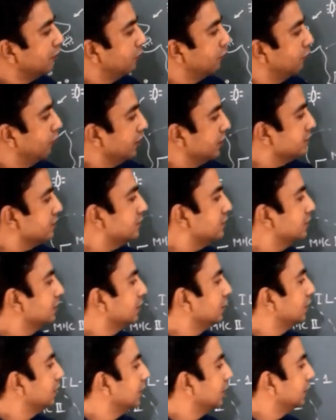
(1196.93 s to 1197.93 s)

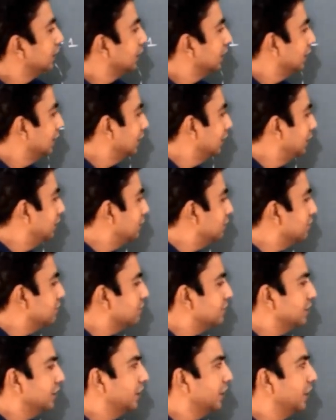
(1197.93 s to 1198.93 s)
Once this
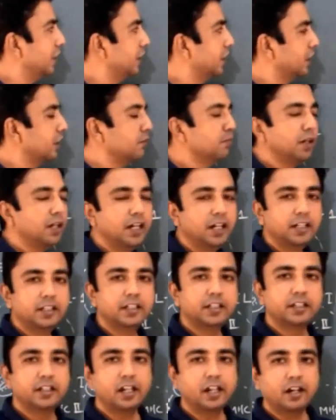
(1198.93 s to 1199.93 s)
is secreted by
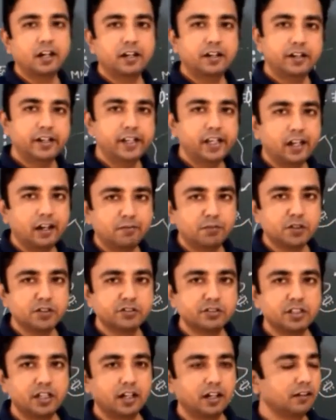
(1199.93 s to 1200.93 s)
the T helper
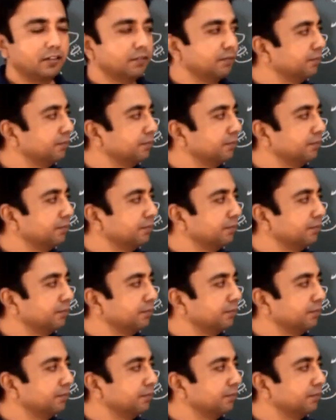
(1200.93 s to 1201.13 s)
cell,